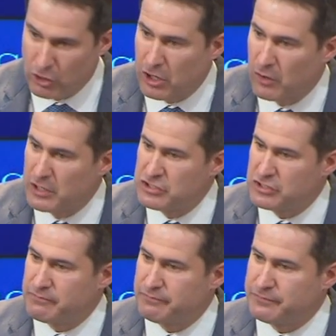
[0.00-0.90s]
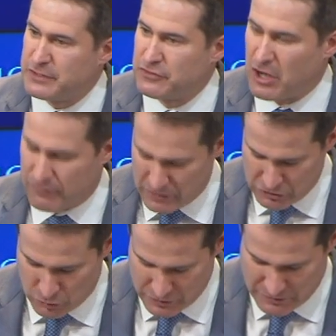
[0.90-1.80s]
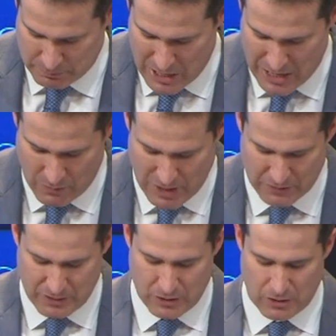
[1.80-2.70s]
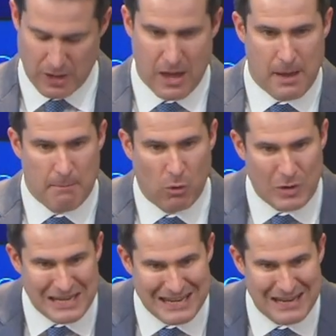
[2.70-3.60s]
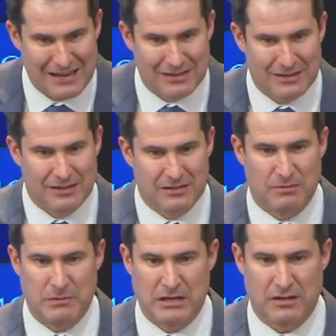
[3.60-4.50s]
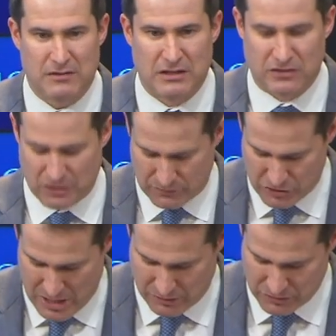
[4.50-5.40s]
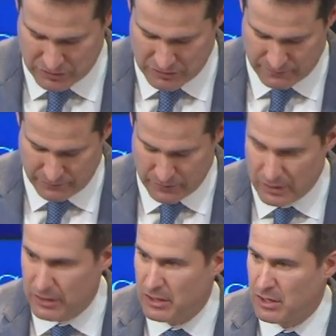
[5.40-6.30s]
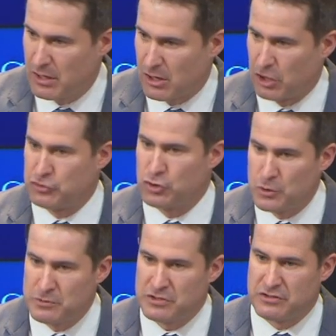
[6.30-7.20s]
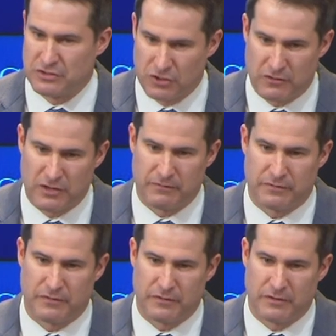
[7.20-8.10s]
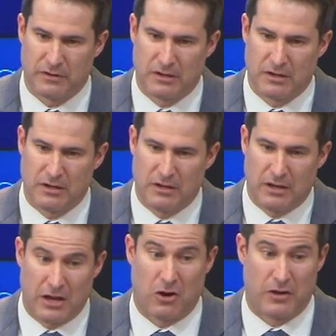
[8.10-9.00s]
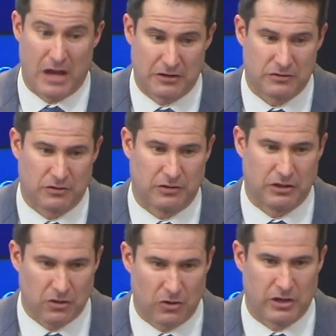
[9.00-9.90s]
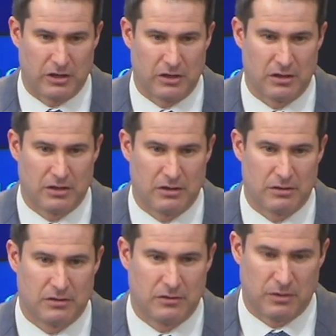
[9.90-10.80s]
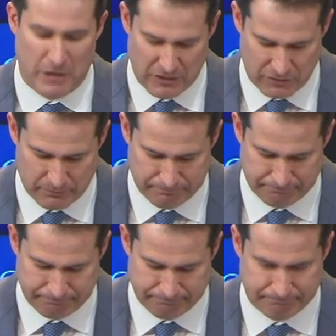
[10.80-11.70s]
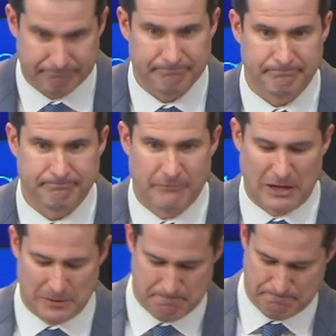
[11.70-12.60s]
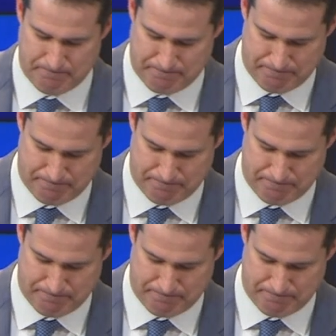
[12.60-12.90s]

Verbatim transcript: Moral courage is often in short supply around here, but we need it to meet these tough challenges. Our troops deserve it, and our national security demands it. Thank you.